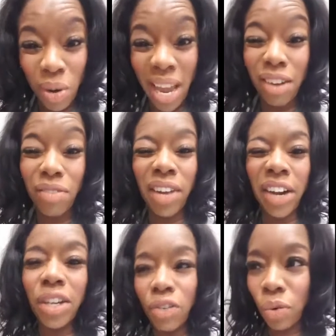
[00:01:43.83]
We had a
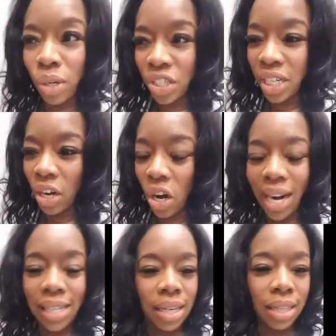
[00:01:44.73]
very unfortunate
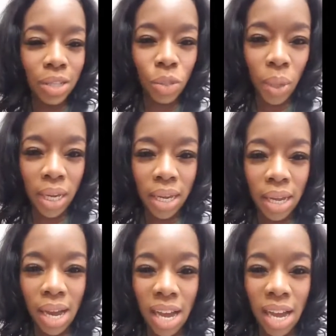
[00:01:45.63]
car accident this week,